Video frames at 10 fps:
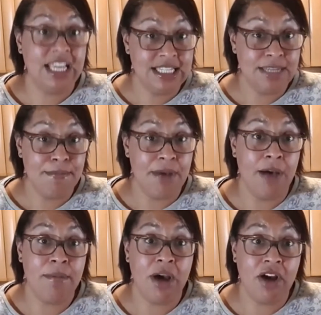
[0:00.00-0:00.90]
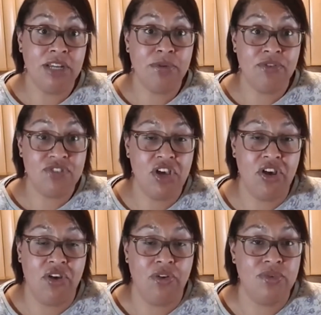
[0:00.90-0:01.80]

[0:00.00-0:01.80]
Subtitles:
is in pup, but only with 2.